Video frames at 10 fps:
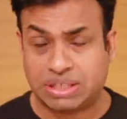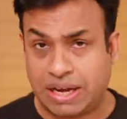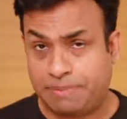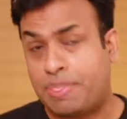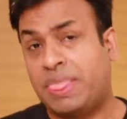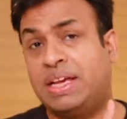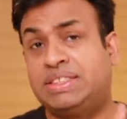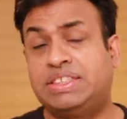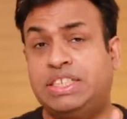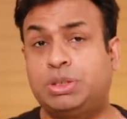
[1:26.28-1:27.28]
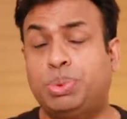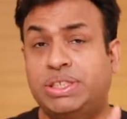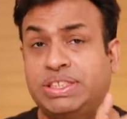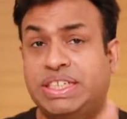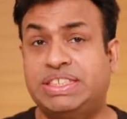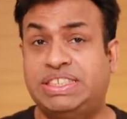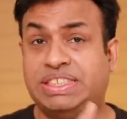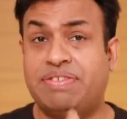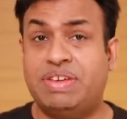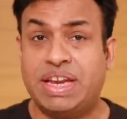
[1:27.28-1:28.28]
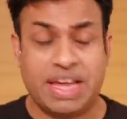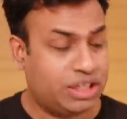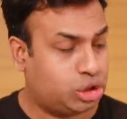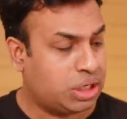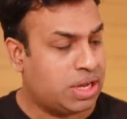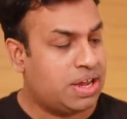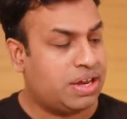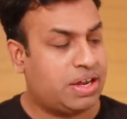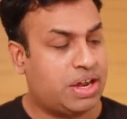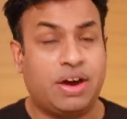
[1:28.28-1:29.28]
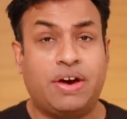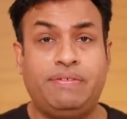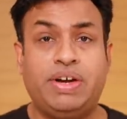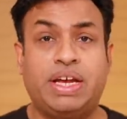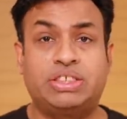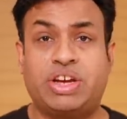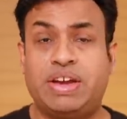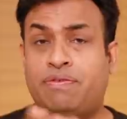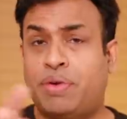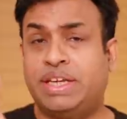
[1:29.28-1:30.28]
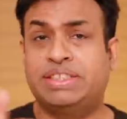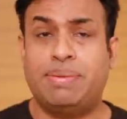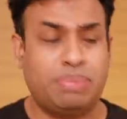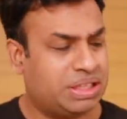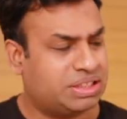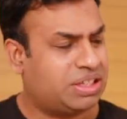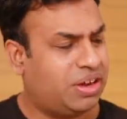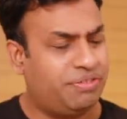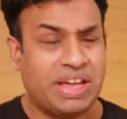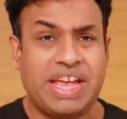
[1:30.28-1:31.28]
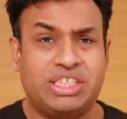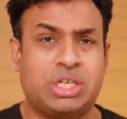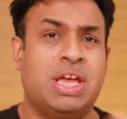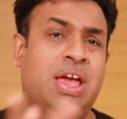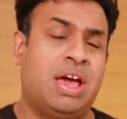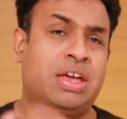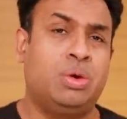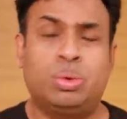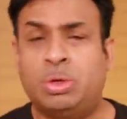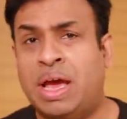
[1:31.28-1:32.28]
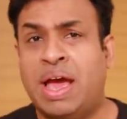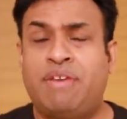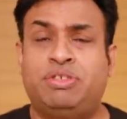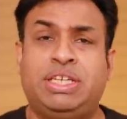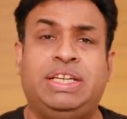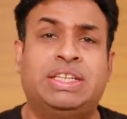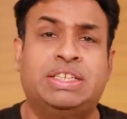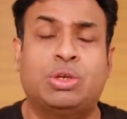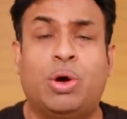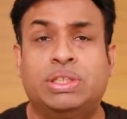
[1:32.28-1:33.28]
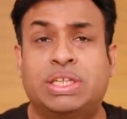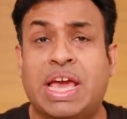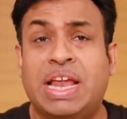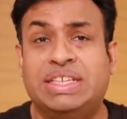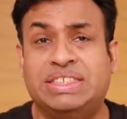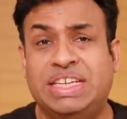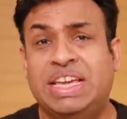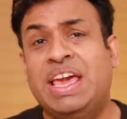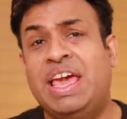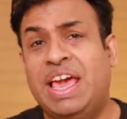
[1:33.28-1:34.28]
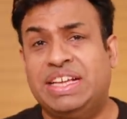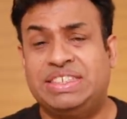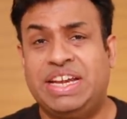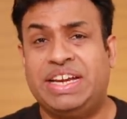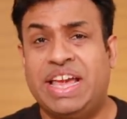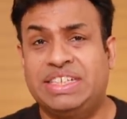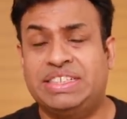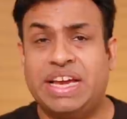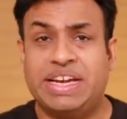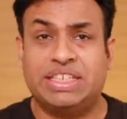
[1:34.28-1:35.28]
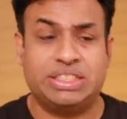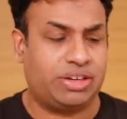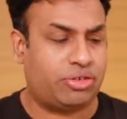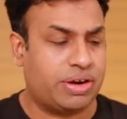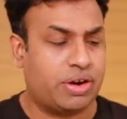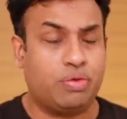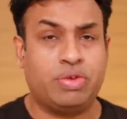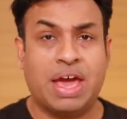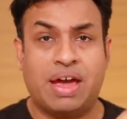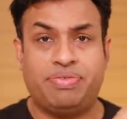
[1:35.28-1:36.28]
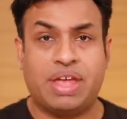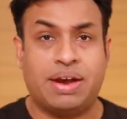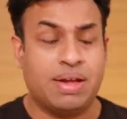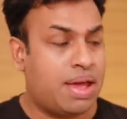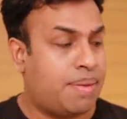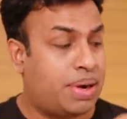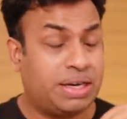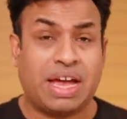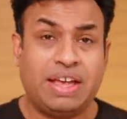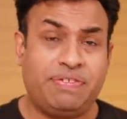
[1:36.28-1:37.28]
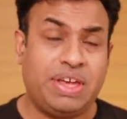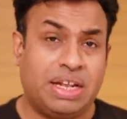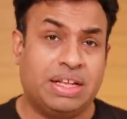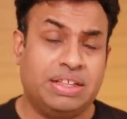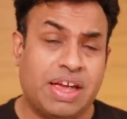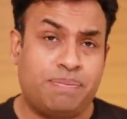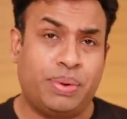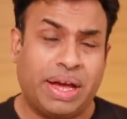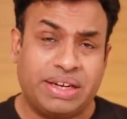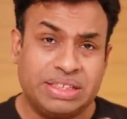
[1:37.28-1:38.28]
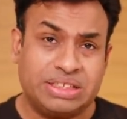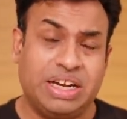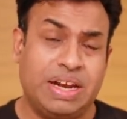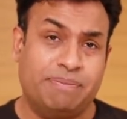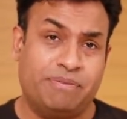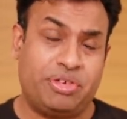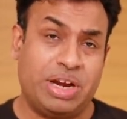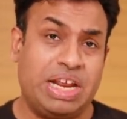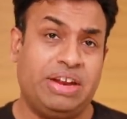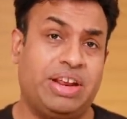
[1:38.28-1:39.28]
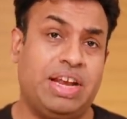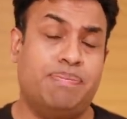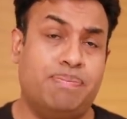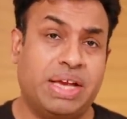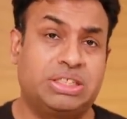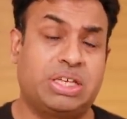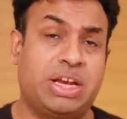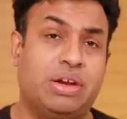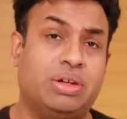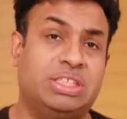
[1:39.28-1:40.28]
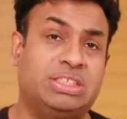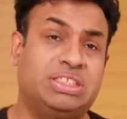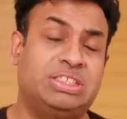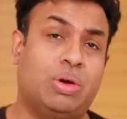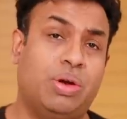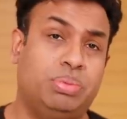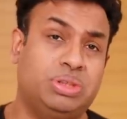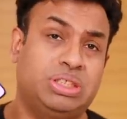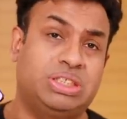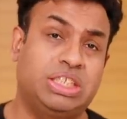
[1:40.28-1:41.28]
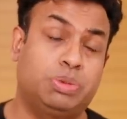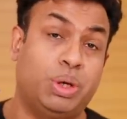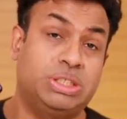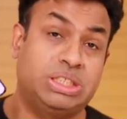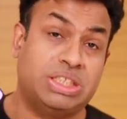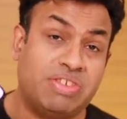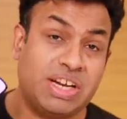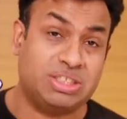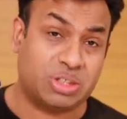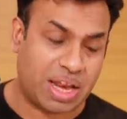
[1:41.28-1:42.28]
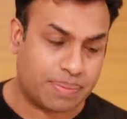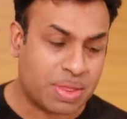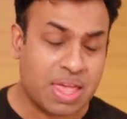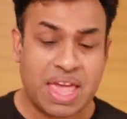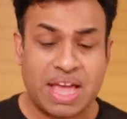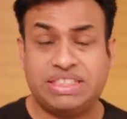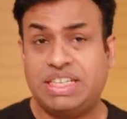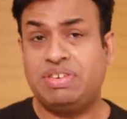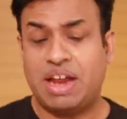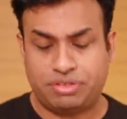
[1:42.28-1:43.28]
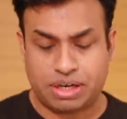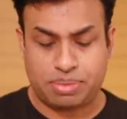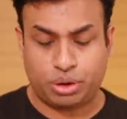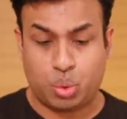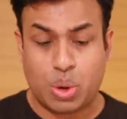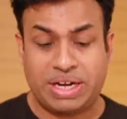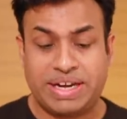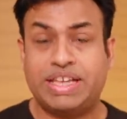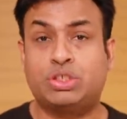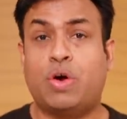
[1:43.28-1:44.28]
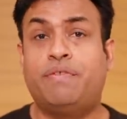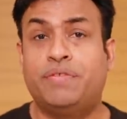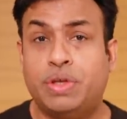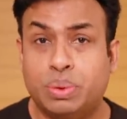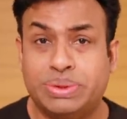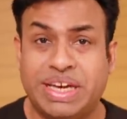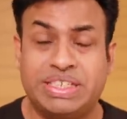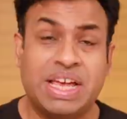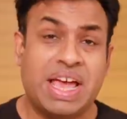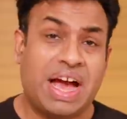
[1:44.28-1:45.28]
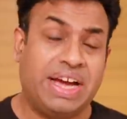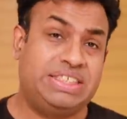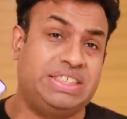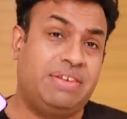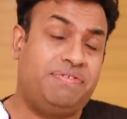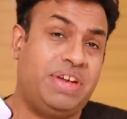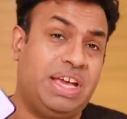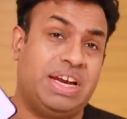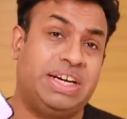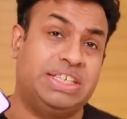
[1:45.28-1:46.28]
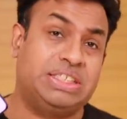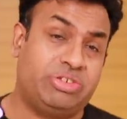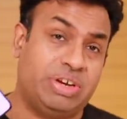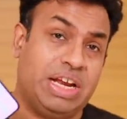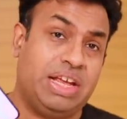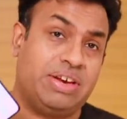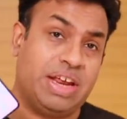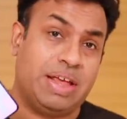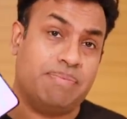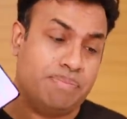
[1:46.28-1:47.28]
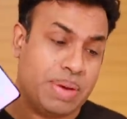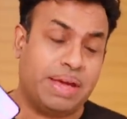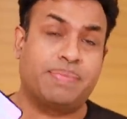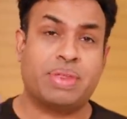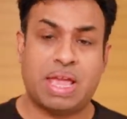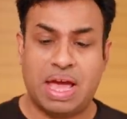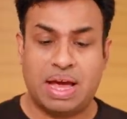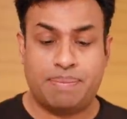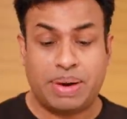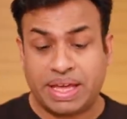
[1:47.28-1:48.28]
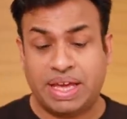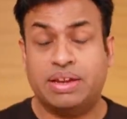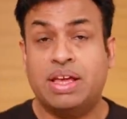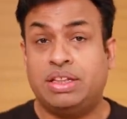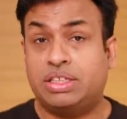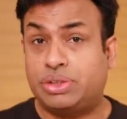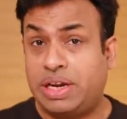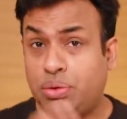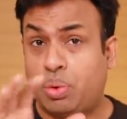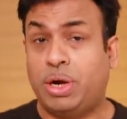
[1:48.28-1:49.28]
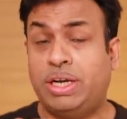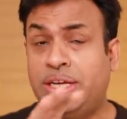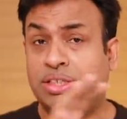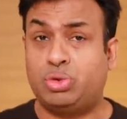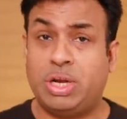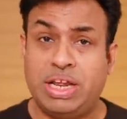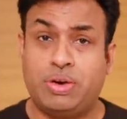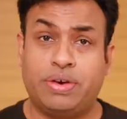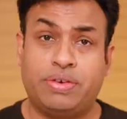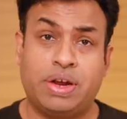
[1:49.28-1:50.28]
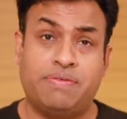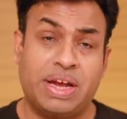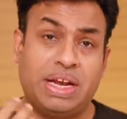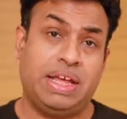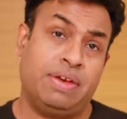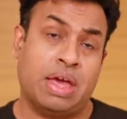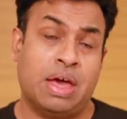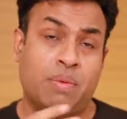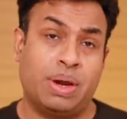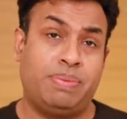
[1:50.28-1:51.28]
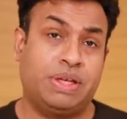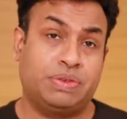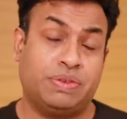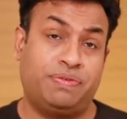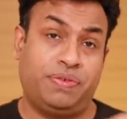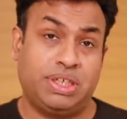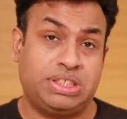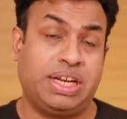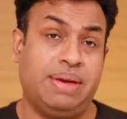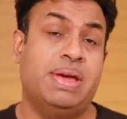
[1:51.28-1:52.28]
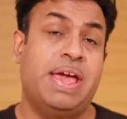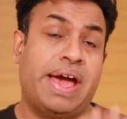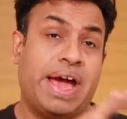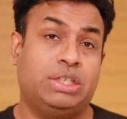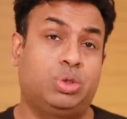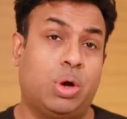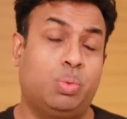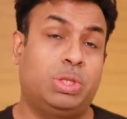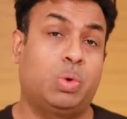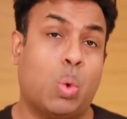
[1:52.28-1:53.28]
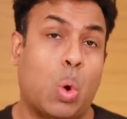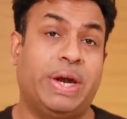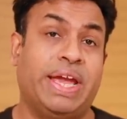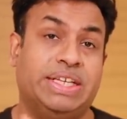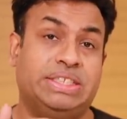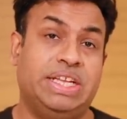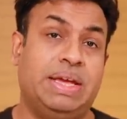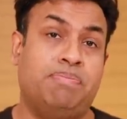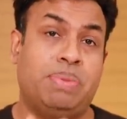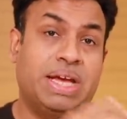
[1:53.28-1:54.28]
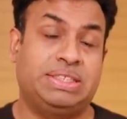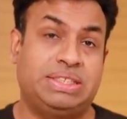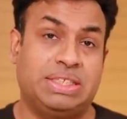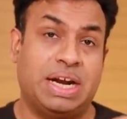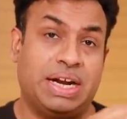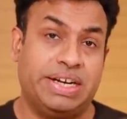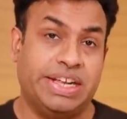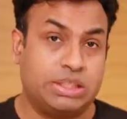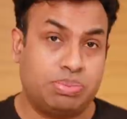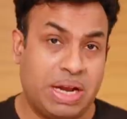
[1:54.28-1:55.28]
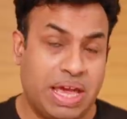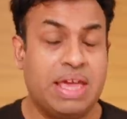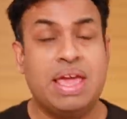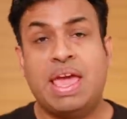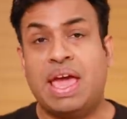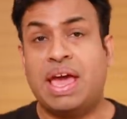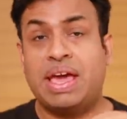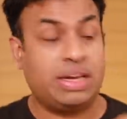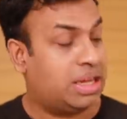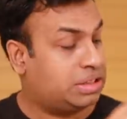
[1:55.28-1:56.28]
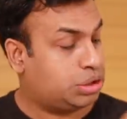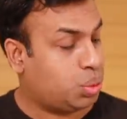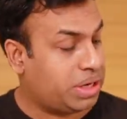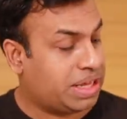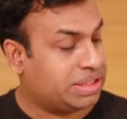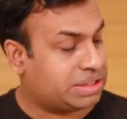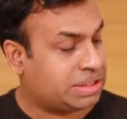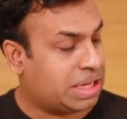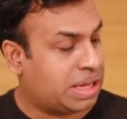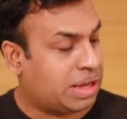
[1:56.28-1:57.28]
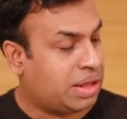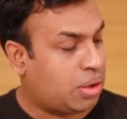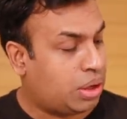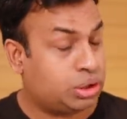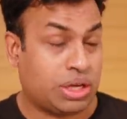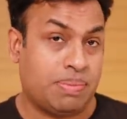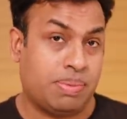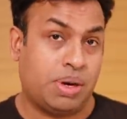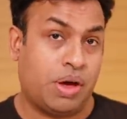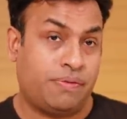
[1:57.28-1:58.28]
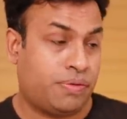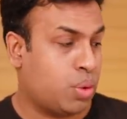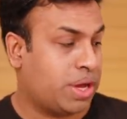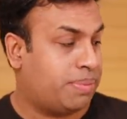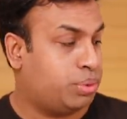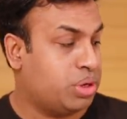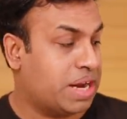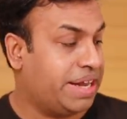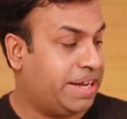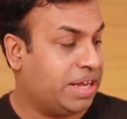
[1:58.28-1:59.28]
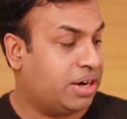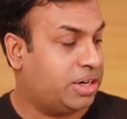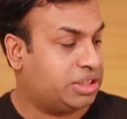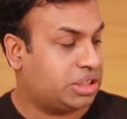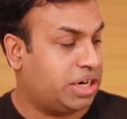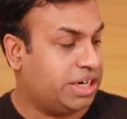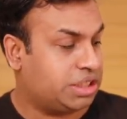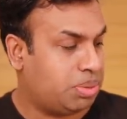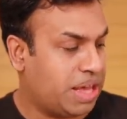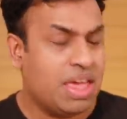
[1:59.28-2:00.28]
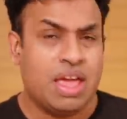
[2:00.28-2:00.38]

screen. It's a six point six seven inch curved uh, screen. For example, this curved edge, uh, you uh, have seen this on the Galaxy S eight, S nine, et cetera. Now we have that, but I feel uh, they have put unnecessarily really, really big screen on this. This is almost a six point seven inch screen. Hence, even after about twelve days of usage, I still feel it is really, really big. Uh, but again, the screen quality is really good. Uh, finally, uh, OnePlus for the first time has gone with a Quad H D Plus uh, display. And uh, this one is uh, also capable of going up to ninety hertz uh, display.